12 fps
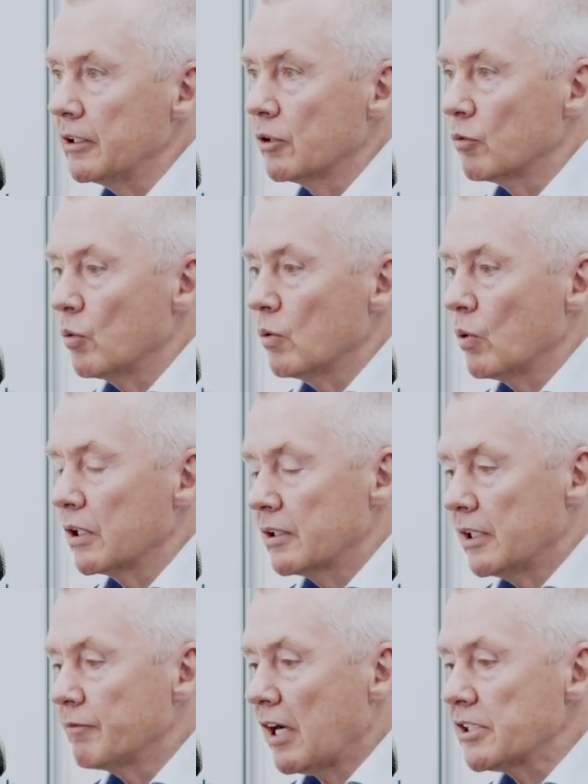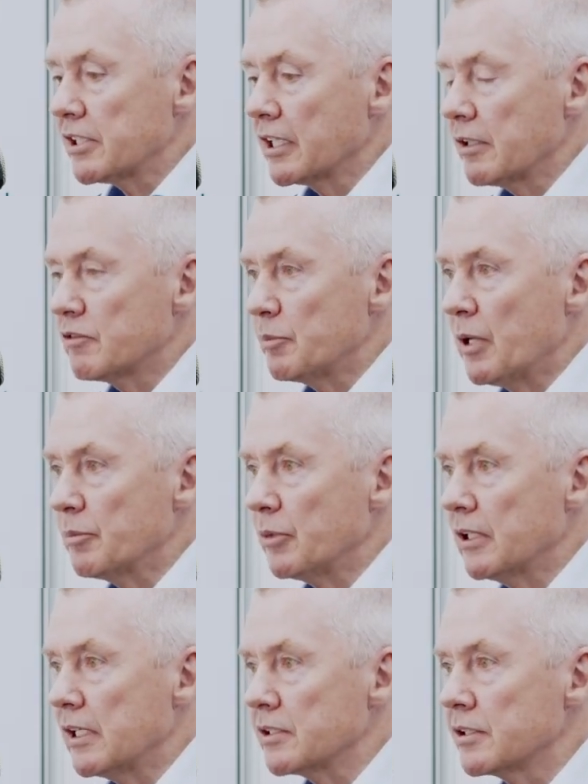What the advice I give to
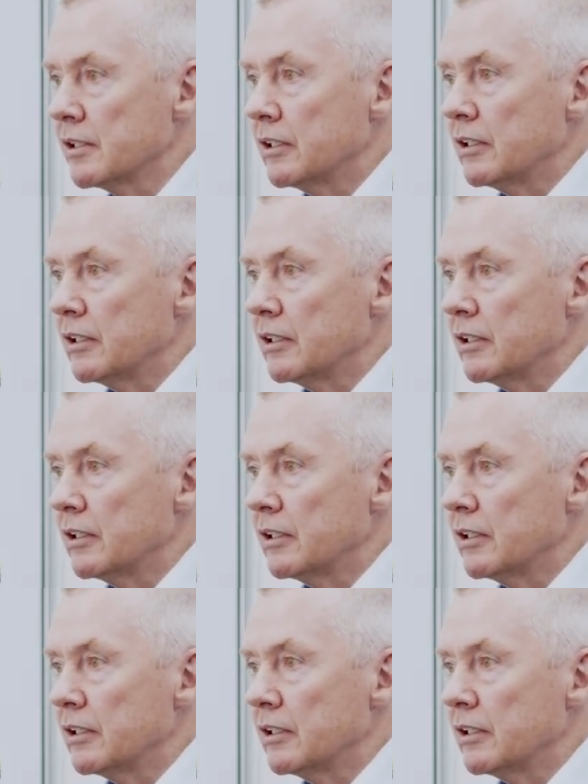people is,